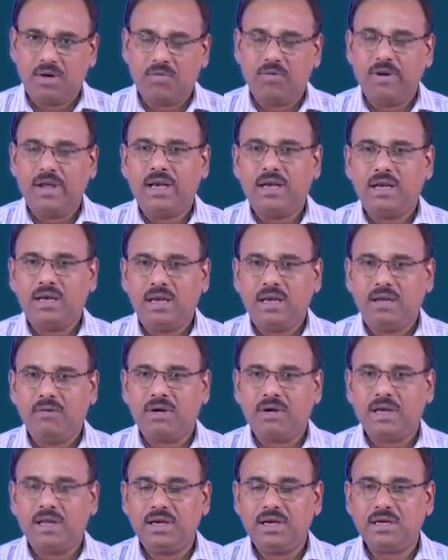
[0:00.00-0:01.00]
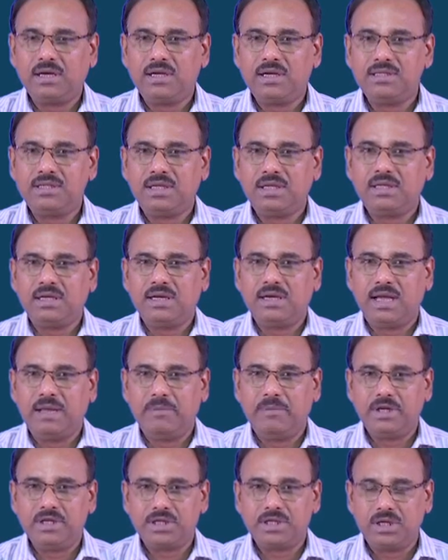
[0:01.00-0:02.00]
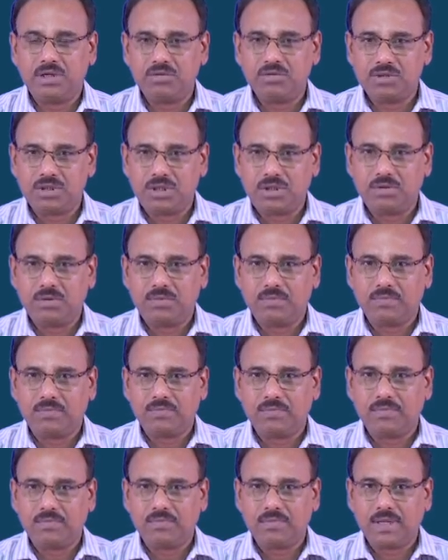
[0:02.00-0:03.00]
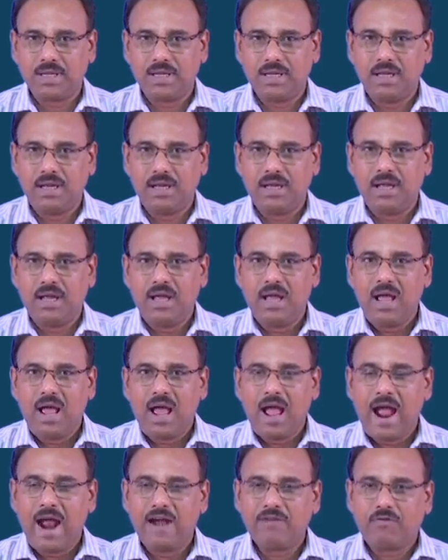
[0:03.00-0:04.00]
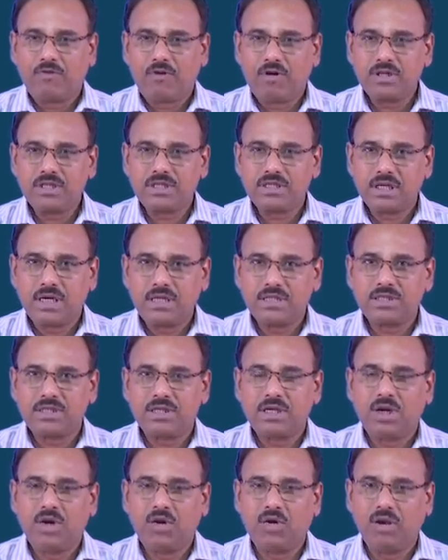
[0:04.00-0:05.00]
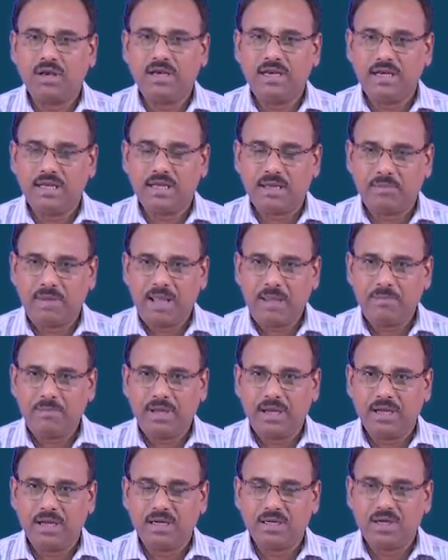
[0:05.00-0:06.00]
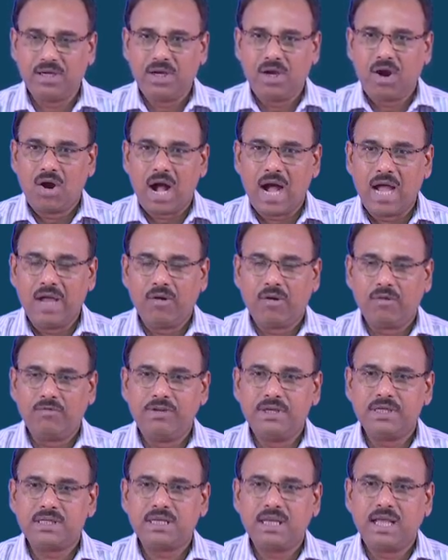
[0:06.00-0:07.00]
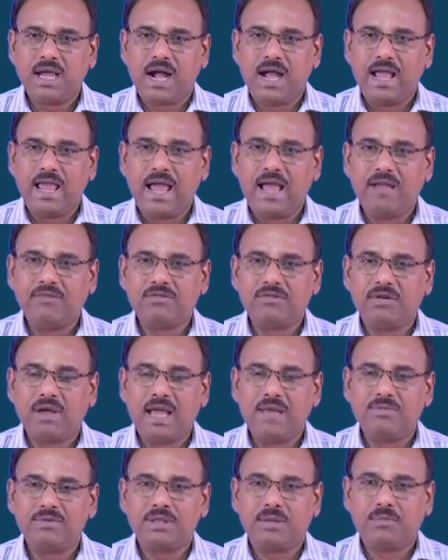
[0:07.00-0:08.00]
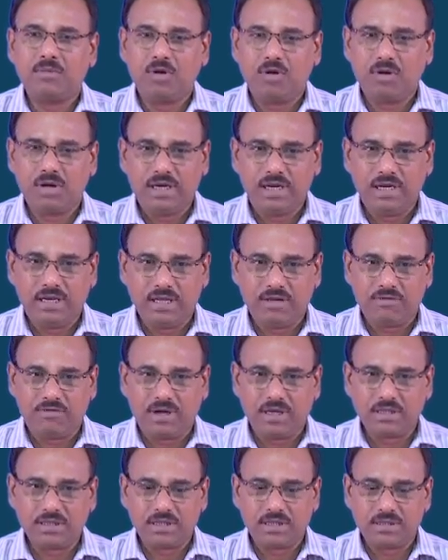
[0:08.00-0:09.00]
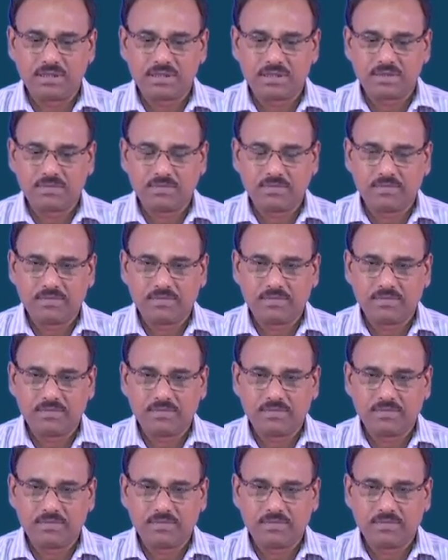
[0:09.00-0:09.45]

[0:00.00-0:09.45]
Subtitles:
when you are increasing the dimension to 0. And for such nonlinear mapping, I have to have some nonlinear functions.